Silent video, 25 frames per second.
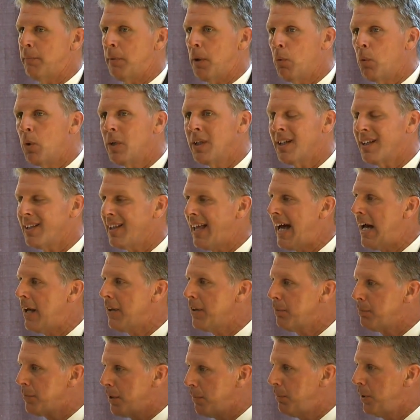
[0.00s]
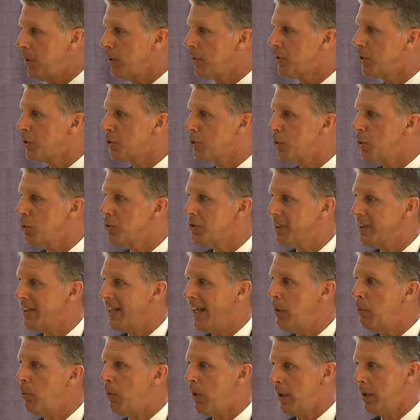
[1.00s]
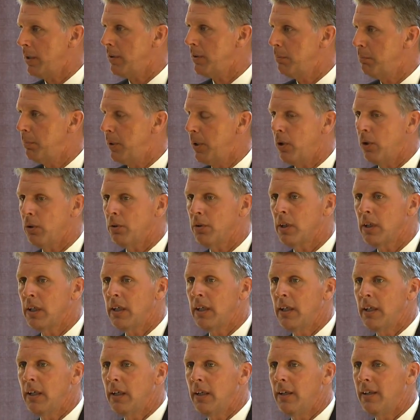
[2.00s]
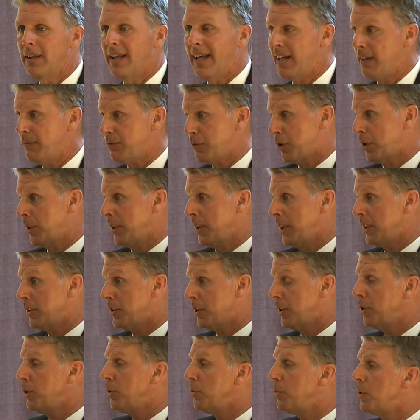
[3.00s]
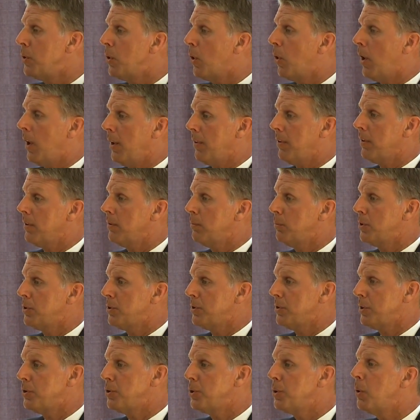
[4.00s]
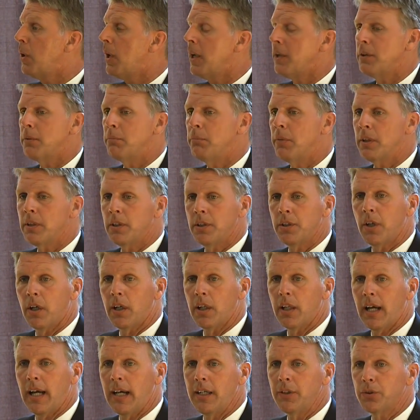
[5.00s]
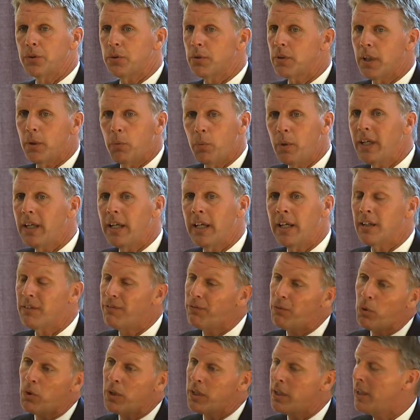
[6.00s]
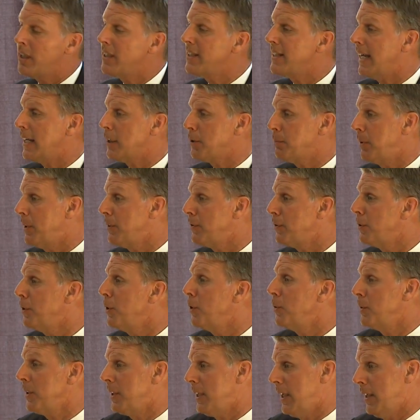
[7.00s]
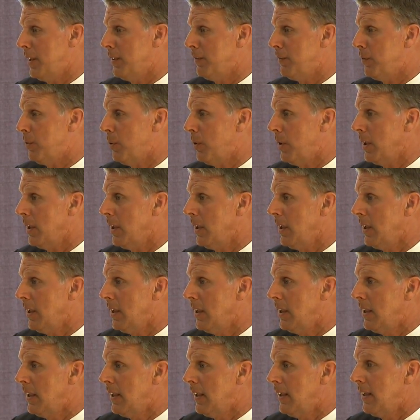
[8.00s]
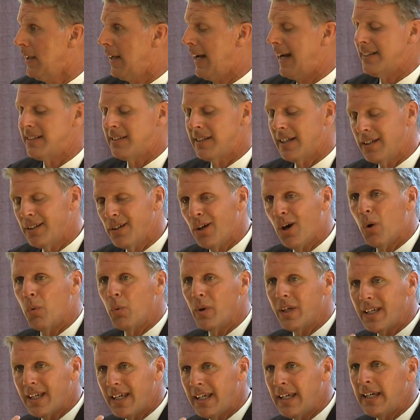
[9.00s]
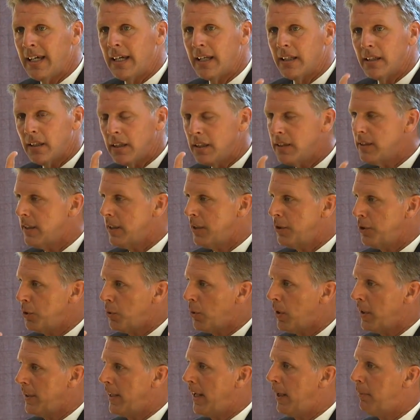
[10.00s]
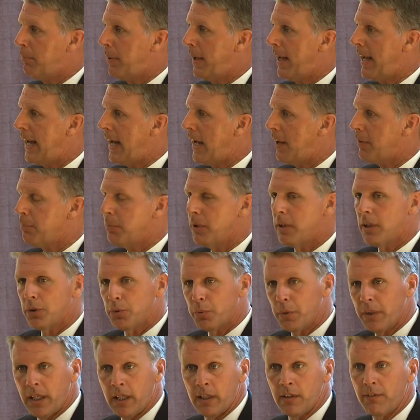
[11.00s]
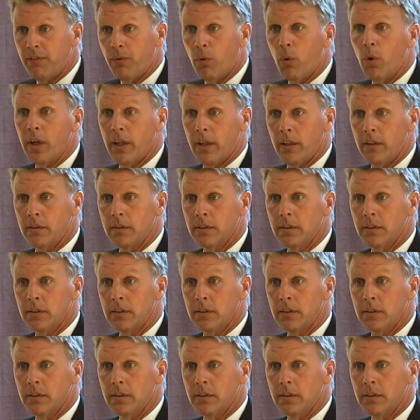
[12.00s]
I wouldn't allow them to build the schools that they wanted to build that have turned into Newton North, which is a $200 million high school that we can't afford and the taxpayers in Newton can't afford. I said, no, we can't continue on that path because we can't afford it.